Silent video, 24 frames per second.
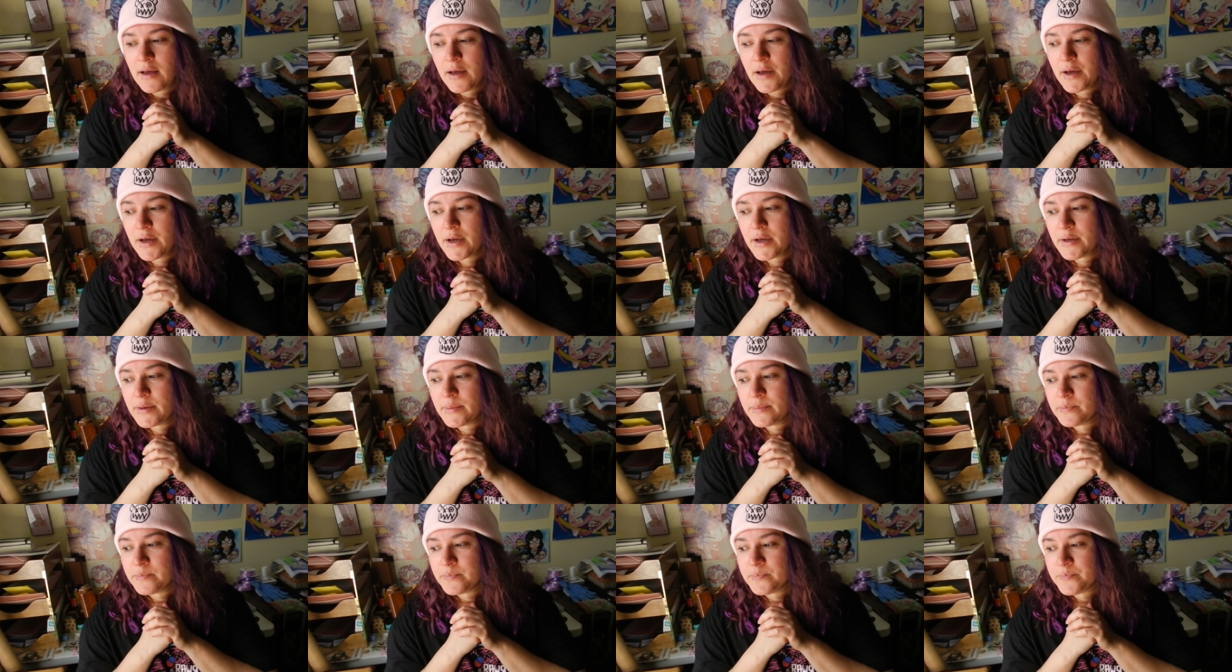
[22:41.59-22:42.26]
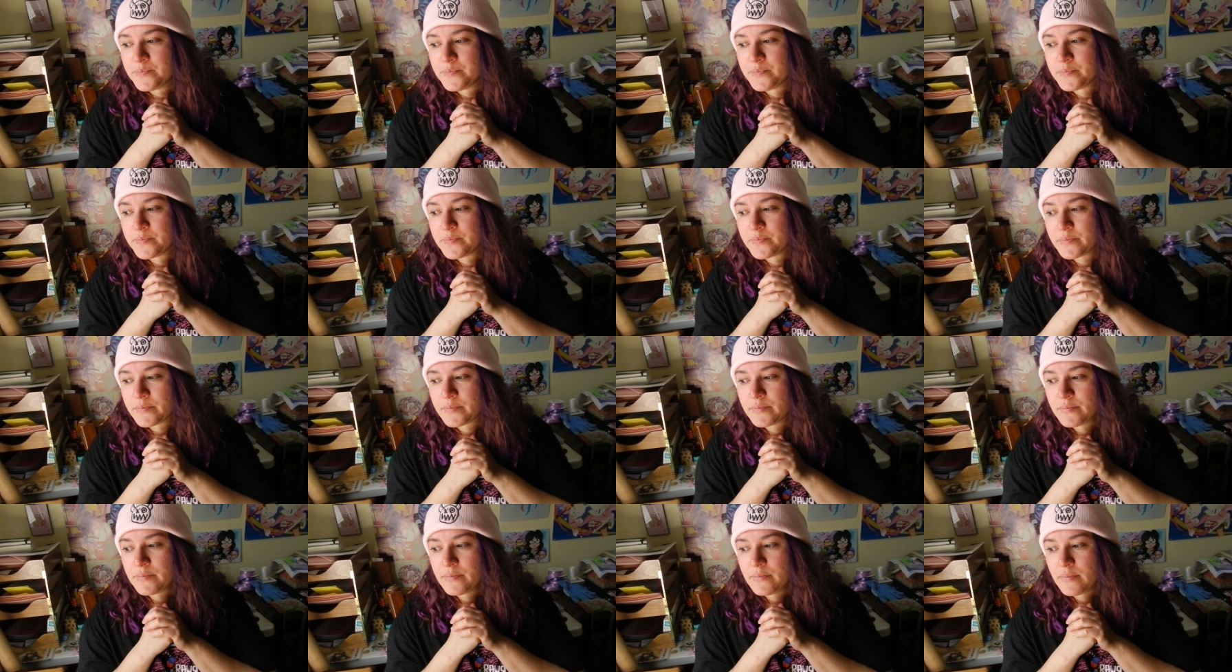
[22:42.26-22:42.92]
Um,
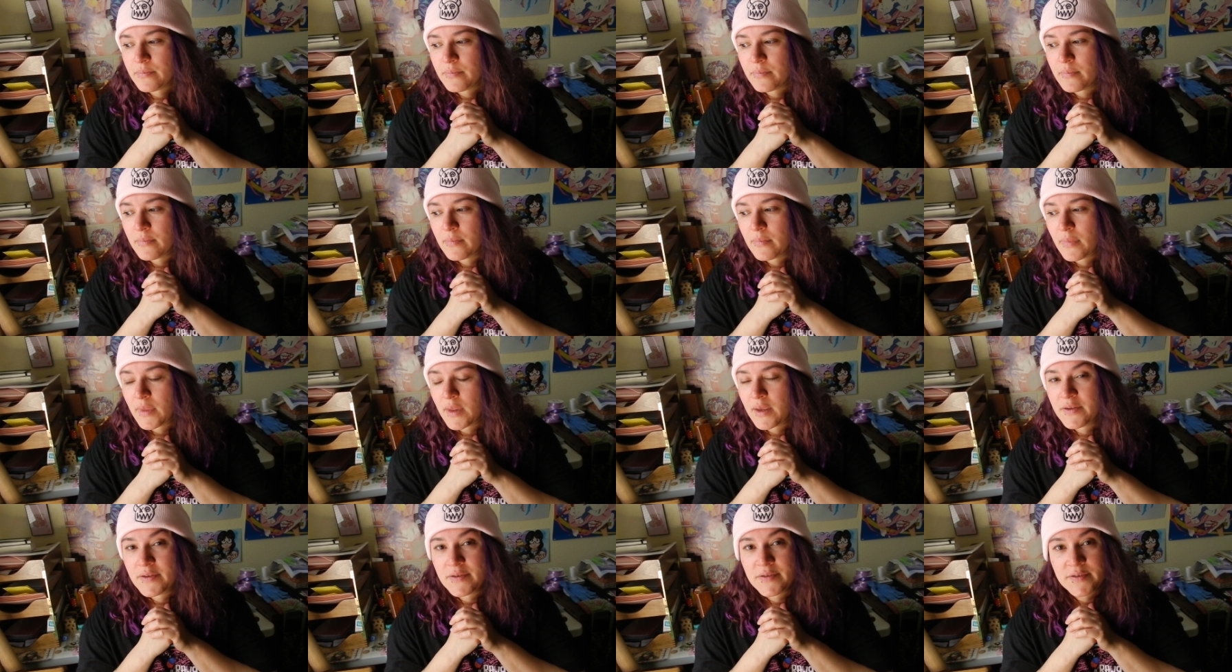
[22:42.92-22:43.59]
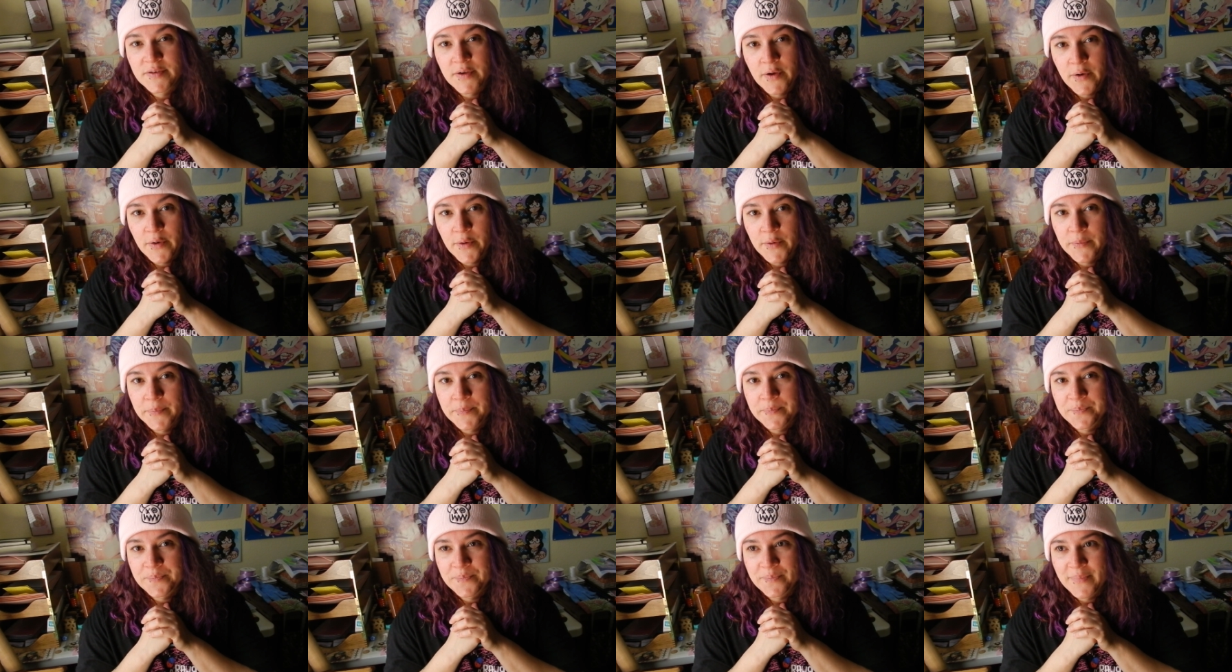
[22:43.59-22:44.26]

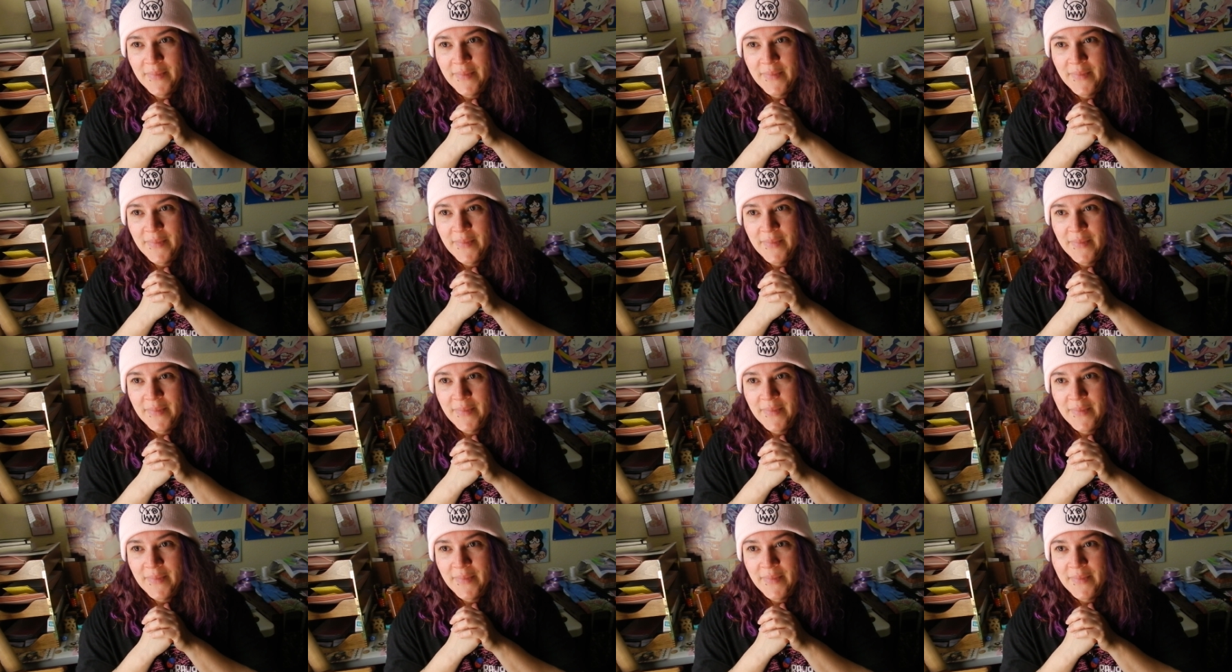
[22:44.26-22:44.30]
so,